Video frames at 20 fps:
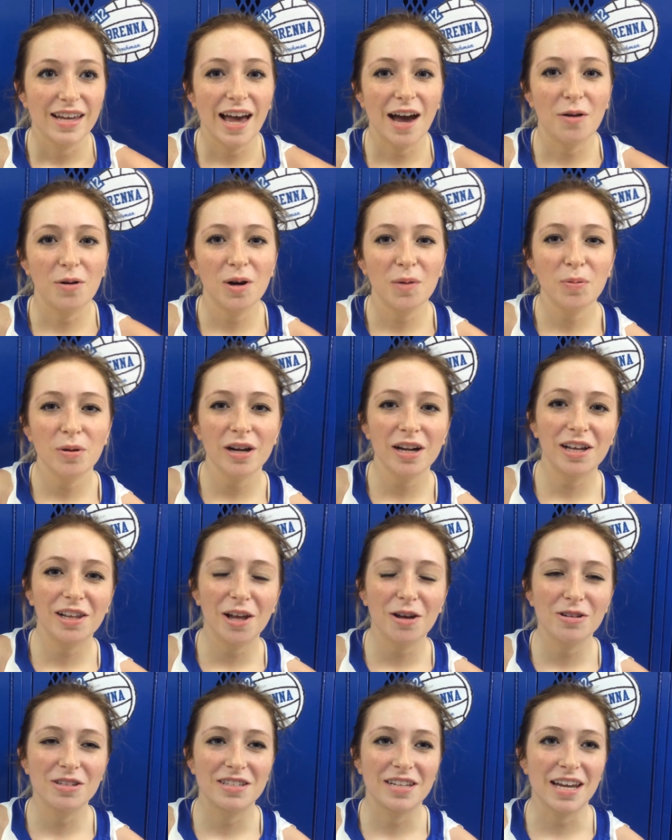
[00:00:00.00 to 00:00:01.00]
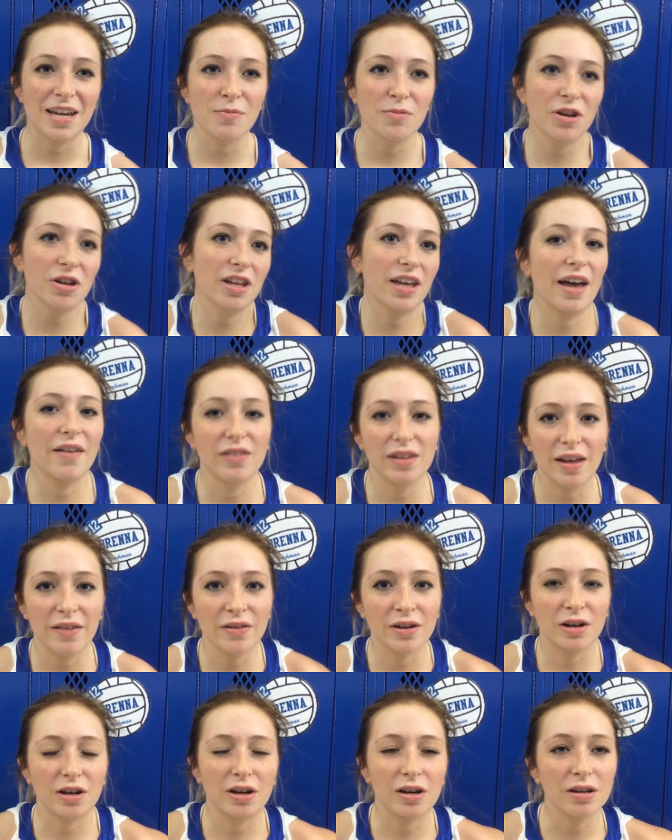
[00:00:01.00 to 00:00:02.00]
Yeah, we're a pretty close team. We only have
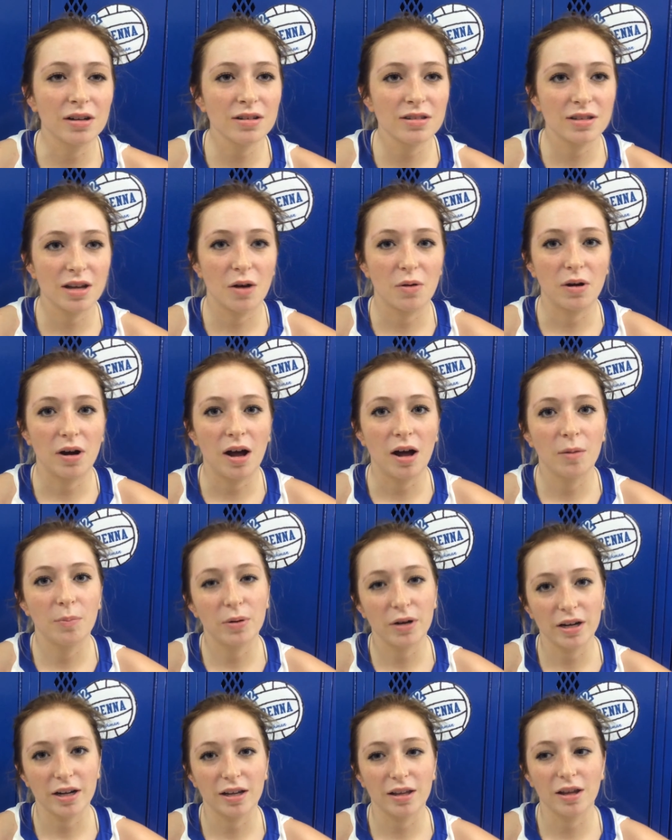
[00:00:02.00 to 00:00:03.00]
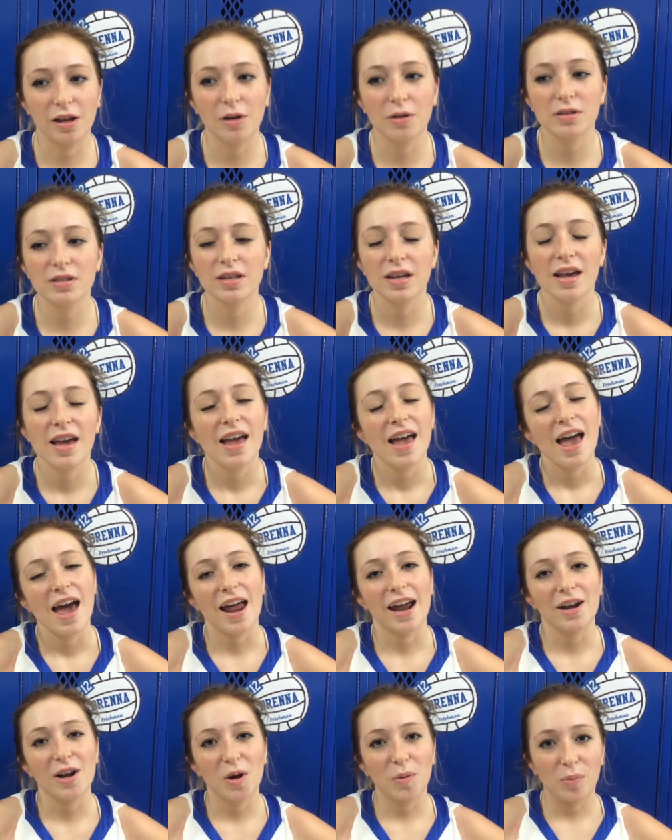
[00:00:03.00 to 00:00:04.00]
11 girls, so we're all pretty close.
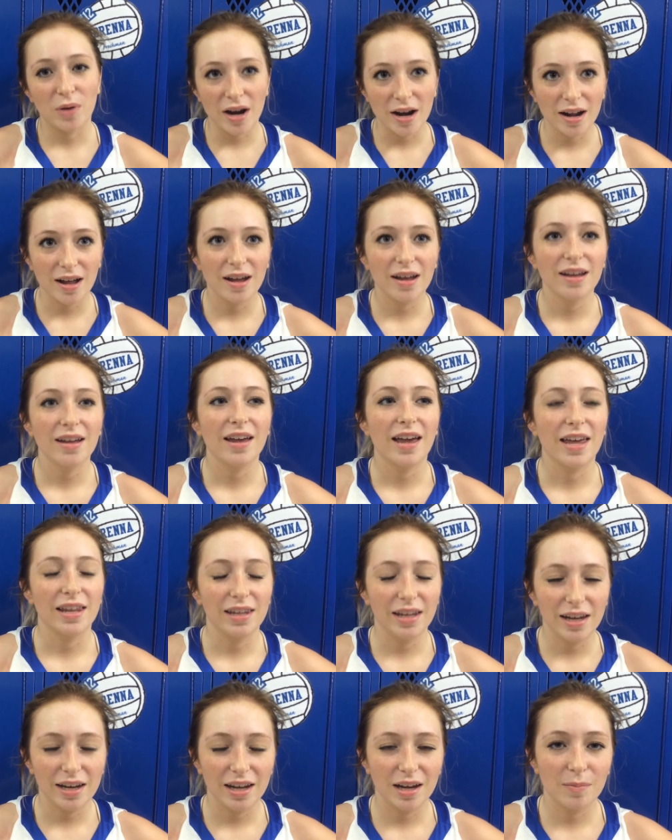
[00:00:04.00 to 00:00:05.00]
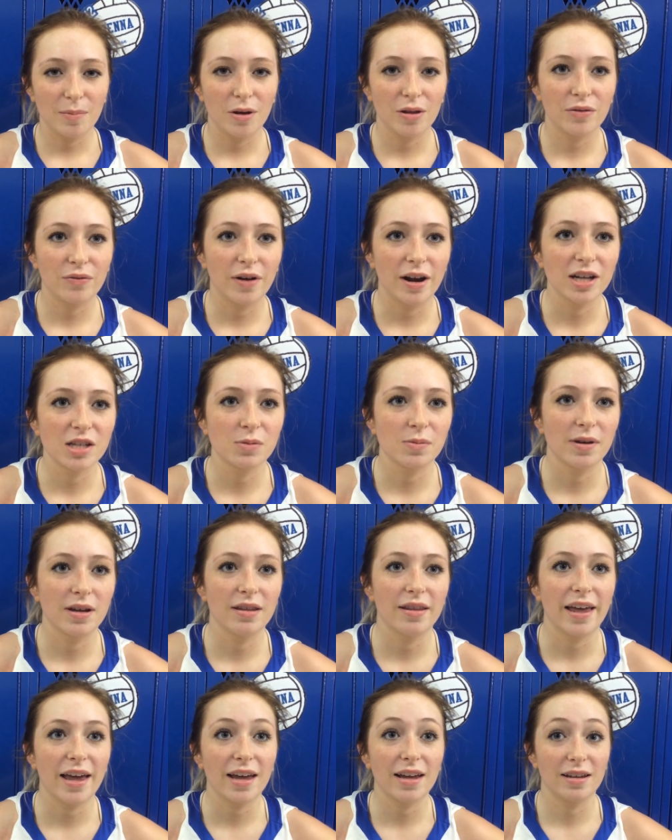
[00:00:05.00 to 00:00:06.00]
And I know Brenna and Lydia, both
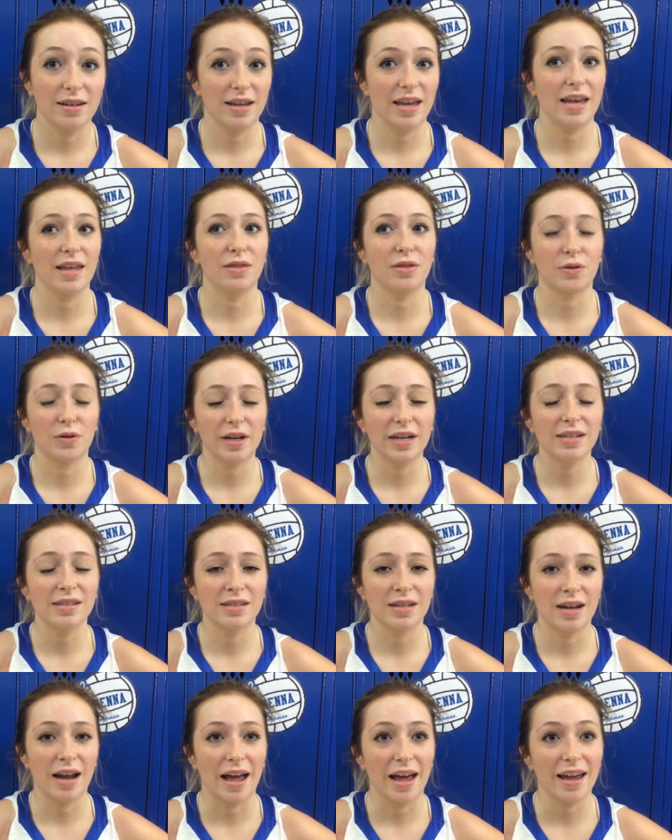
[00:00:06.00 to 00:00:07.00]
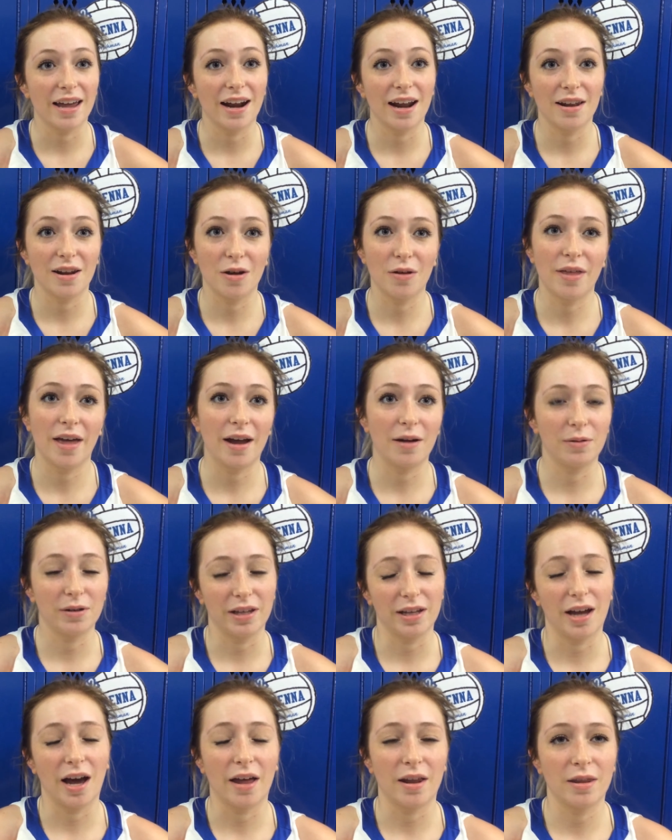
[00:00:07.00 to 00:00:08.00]
freshmen, they hit threes tonight, and I know that
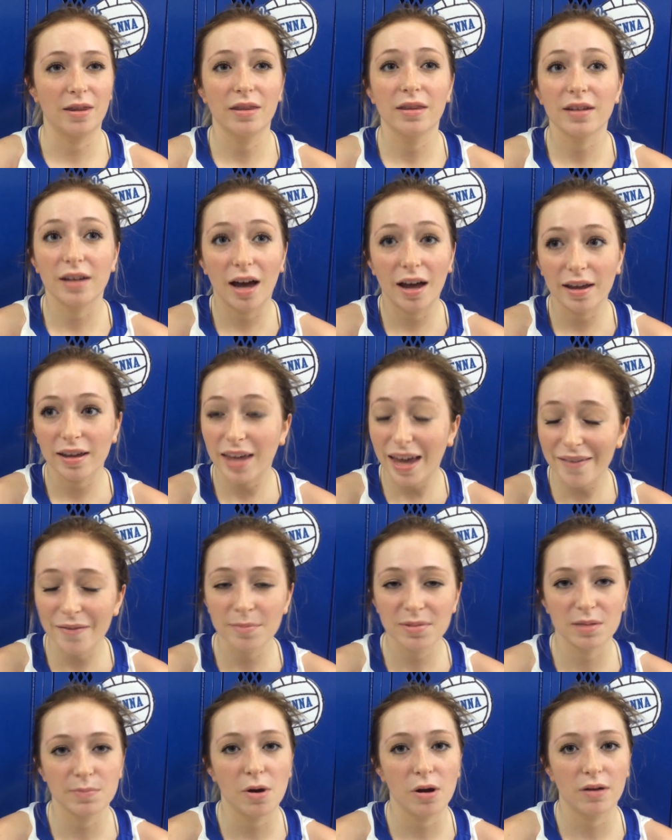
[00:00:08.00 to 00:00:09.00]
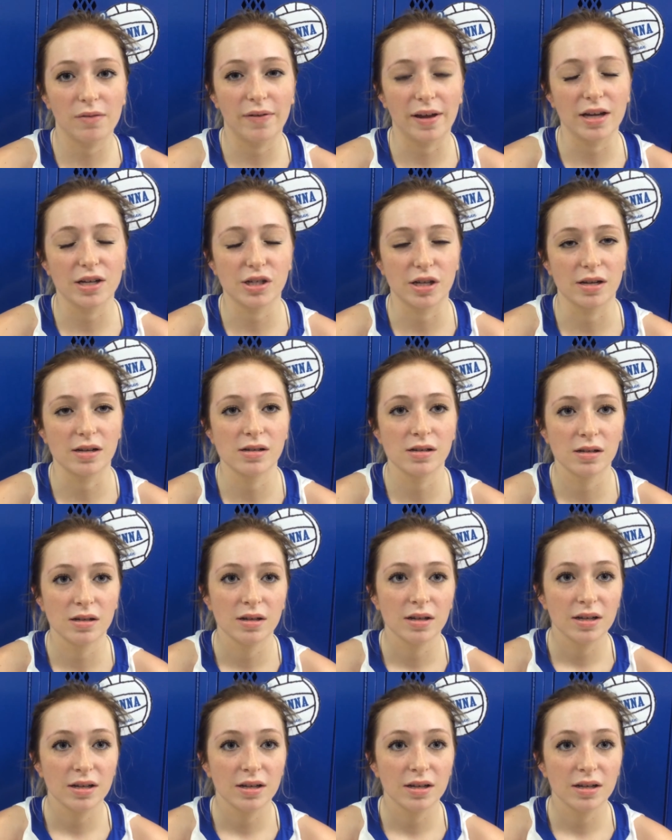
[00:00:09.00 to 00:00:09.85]
really got, got gave them some motivation.